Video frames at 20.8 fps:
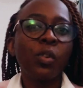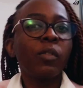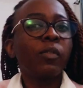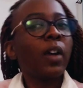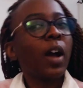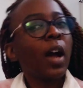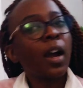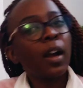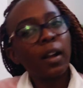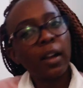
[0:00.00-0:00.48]
of
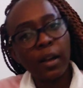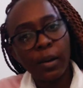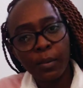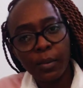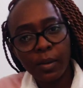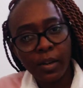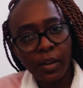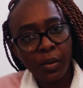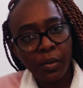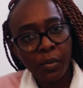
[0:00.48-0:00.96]
anger,
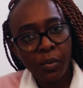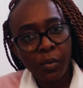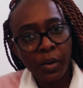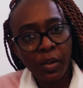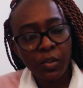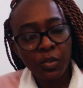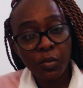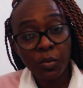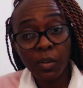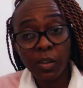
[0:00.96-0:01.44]
what are you
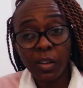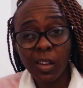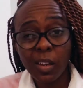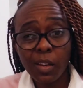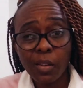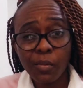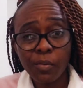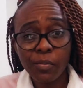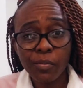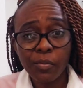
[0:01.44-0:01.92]
going to
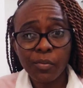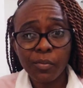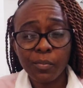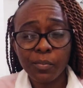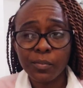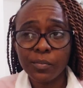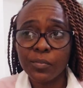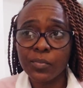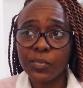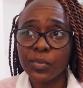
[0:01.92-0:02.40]
give?
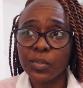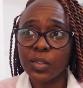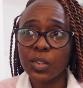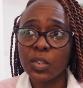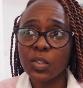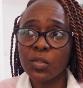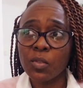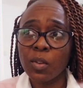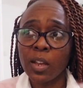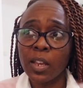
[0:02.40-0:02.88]

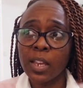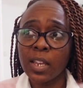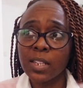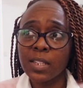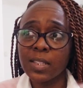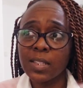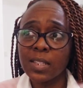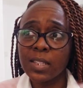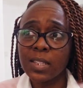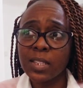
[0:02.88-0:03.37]
So I
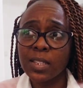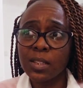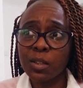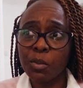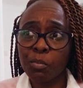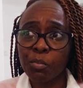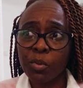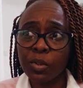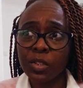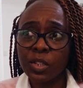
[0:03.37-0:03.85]
guess this is the
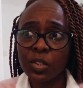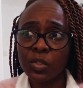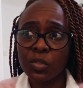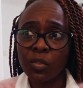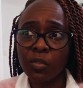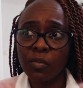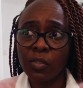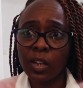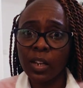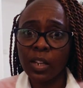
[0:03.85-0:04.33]
process
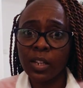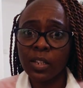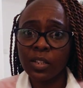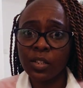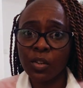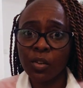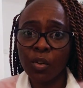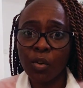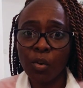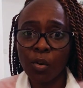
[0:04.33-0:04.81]
of
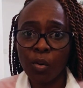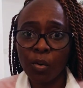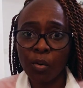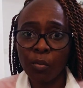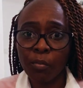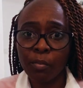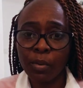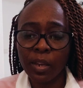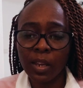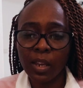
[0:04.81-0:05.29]
letting go,
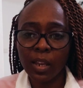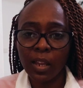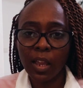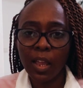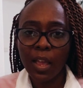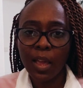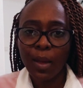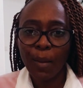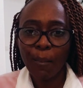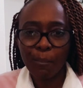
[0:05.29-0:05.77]
being
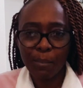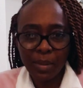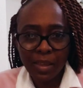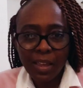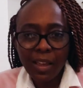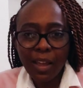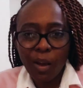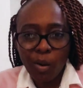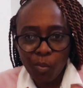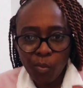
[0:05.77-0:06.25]

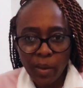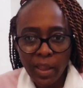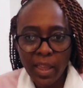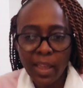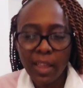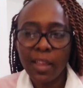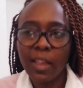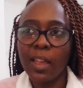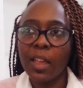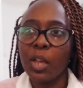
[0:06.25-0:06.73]
being
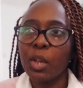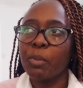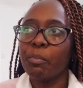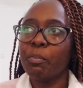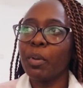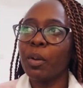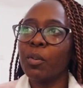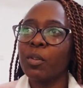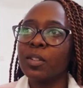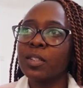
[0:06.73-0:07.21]
aware,
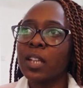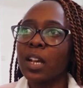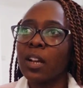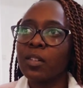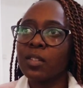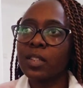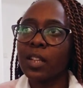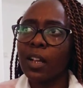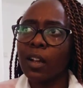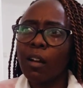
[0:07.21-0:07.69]
because I
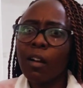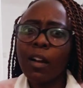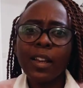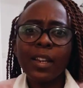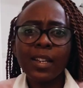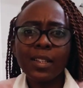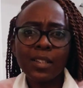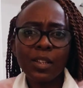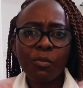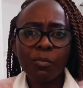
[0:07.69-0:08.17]
was like, oh, it
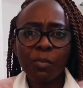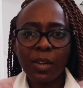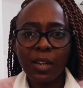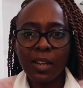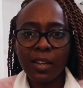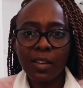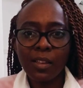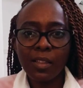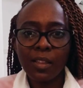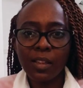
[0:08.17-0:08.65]
doesn't mean
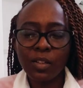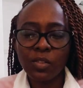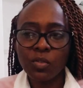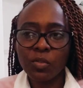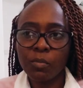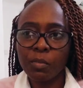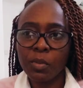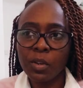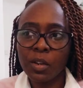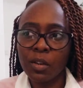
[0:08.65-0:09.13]
anything
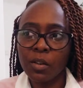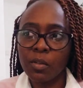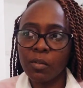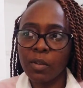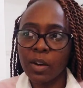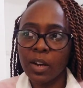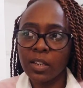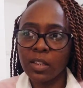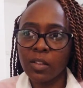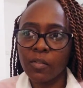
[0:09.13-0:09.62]
to me,
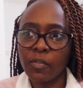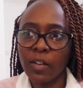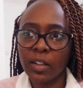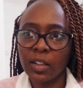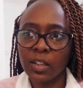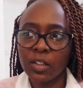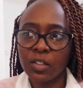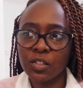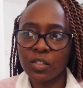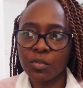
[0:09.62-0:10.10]
right? The fact
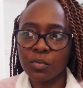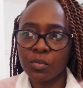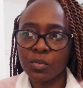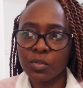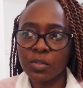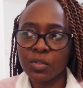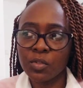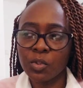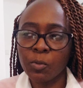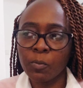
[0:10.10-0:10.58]
that she
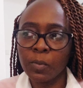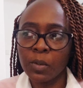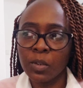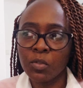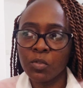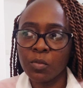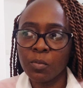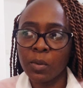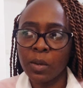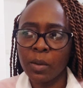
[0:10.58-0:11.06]
was so mean
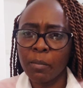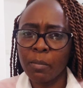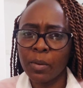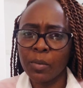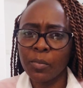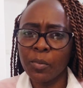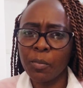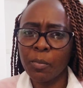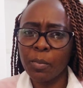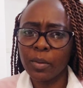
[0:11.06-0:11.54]
to me.
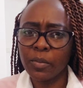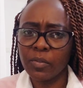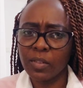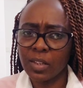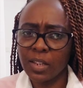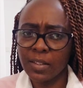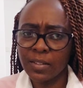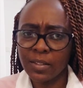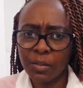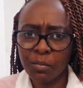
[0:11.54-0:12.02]
But Vupe, if it
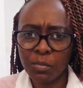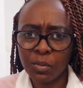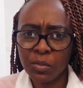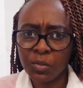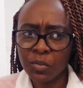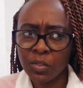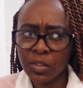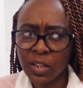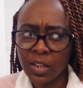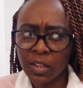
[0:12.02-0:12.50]
doesn't
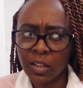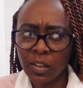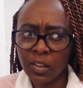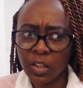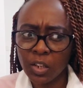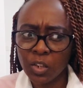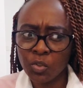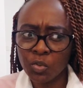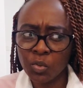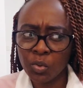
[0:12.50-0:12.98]
mean
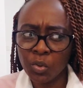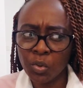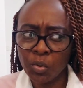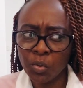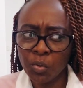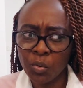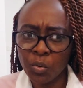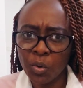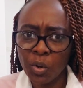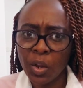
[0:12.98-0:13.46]
anything to
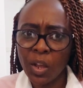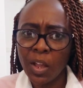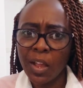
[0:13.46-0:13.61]
you,